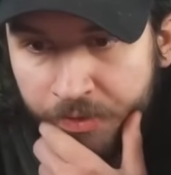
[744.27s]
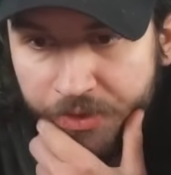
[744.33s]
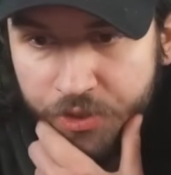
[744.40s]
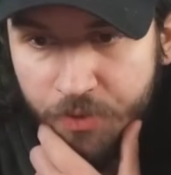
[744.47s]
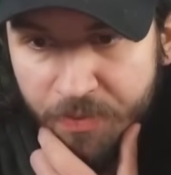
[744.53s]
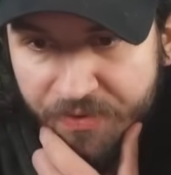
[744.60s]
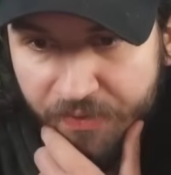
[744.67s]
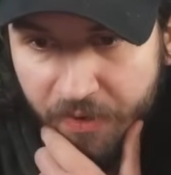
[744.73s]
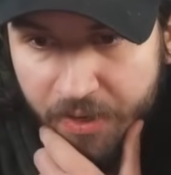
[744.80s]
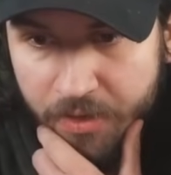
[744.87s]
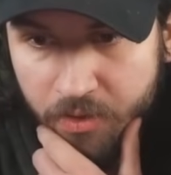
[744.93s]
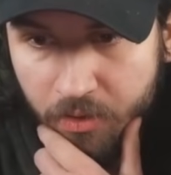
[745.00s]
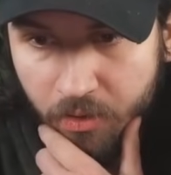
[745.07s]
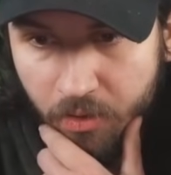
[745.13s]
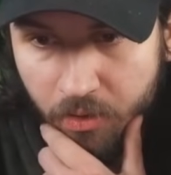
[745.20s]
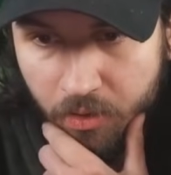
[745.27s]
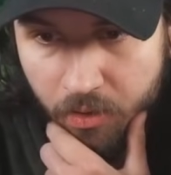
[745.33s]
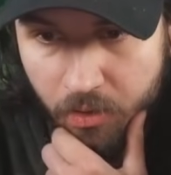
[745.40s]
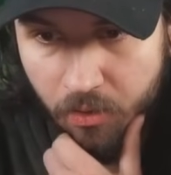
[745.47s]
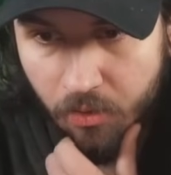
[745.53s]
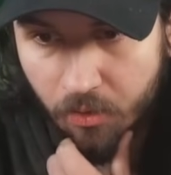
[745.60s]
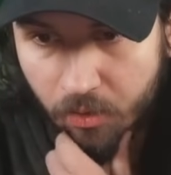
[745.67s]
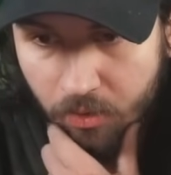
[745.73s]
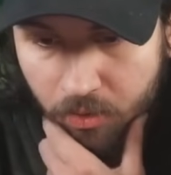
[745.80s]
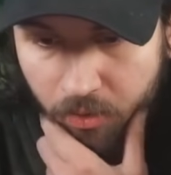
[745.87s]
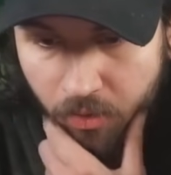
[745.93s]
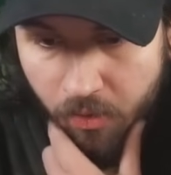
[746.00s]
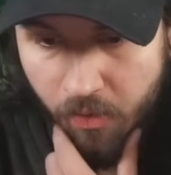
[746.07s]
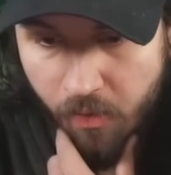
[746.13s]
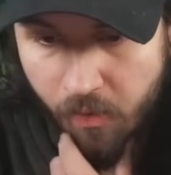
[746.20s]
This should be fine.
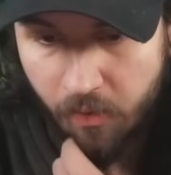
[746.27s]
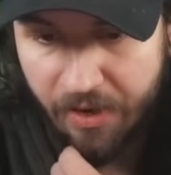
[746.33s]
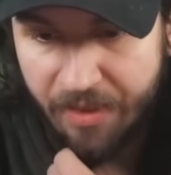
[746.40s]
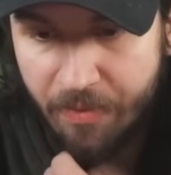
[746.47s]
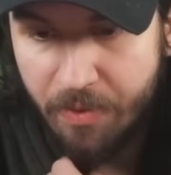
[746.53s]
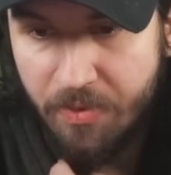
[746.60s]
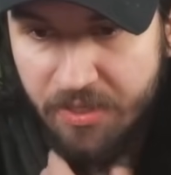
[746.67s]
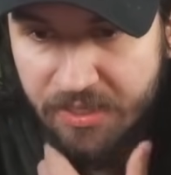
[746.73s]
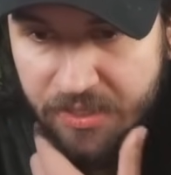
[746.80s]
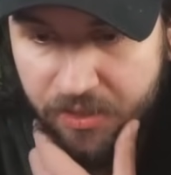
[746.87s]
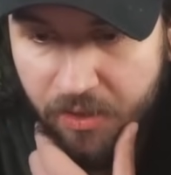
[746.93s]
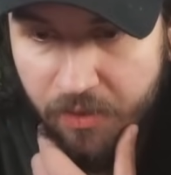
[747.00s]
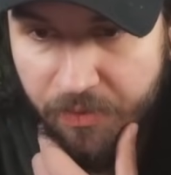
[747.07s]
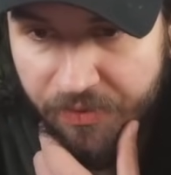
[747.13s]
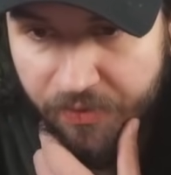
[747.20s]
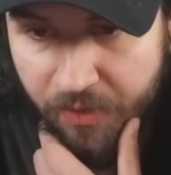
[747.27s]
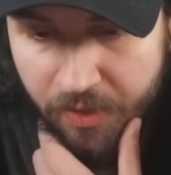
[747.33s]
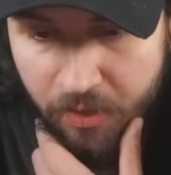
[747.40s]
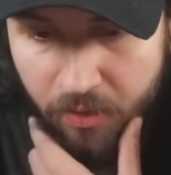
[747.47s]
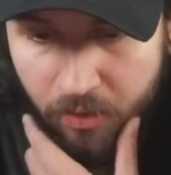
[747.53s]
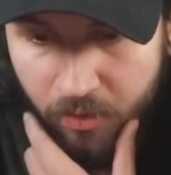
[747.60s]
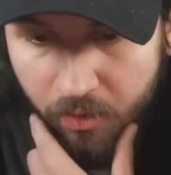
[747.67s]
Okay, maybe this isn't going to be fine.